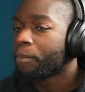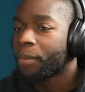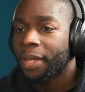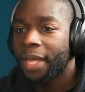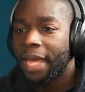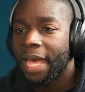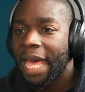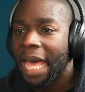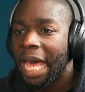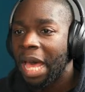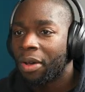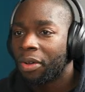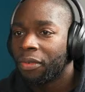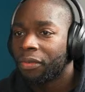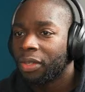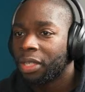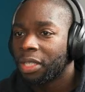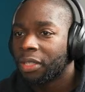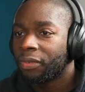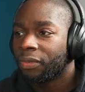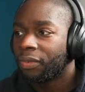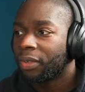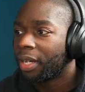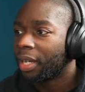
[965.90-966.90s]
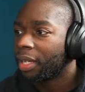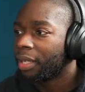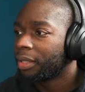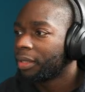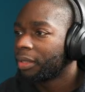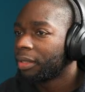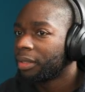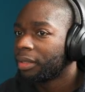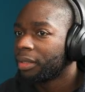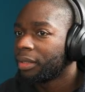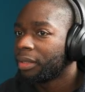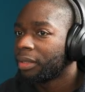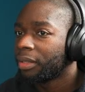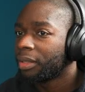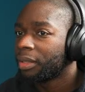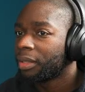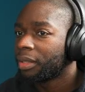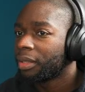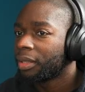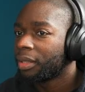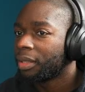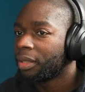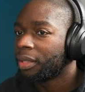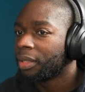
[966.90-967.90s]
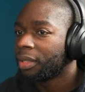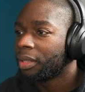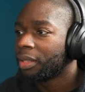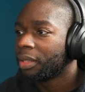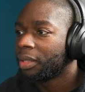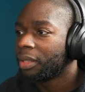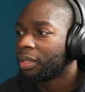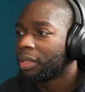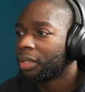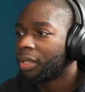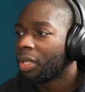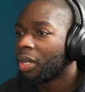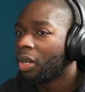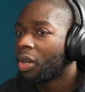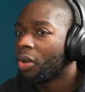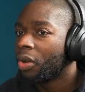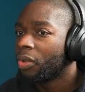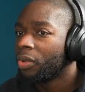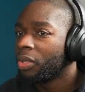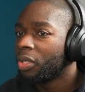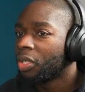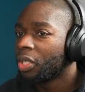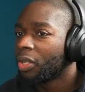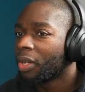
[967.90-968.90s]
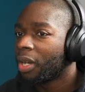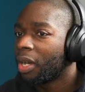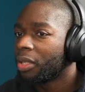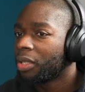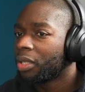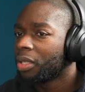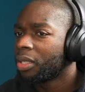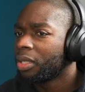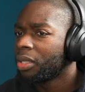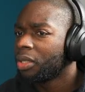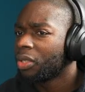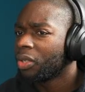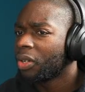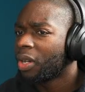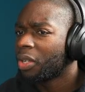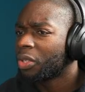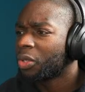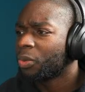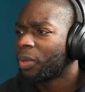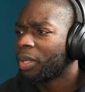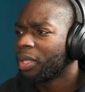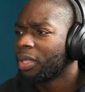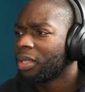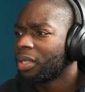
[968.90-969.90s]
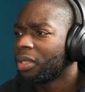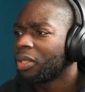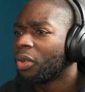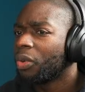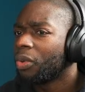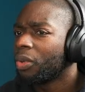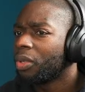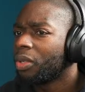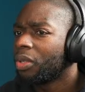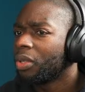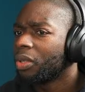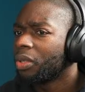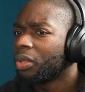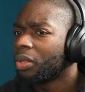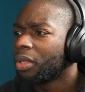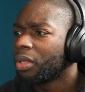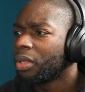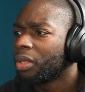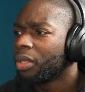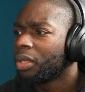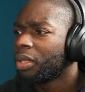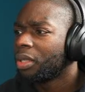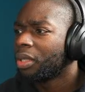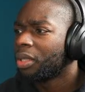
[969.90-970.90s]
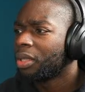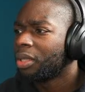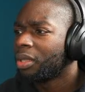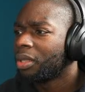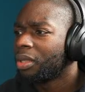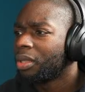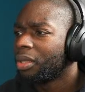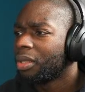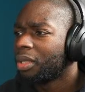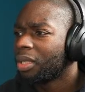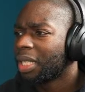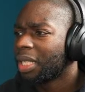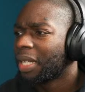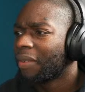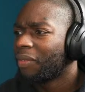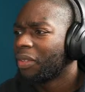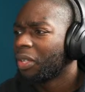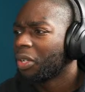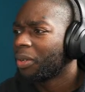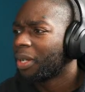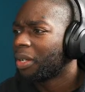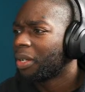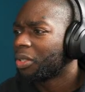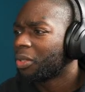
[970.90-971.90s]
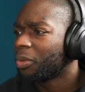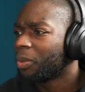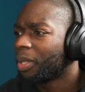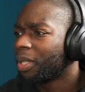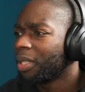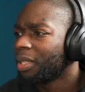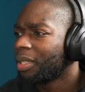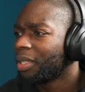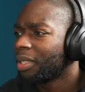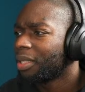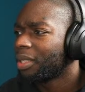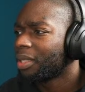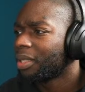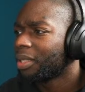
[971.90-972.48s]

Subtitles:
out of this file. Oh, it needs to go out. Does it need to go out twice? No. Does it have to go out twice?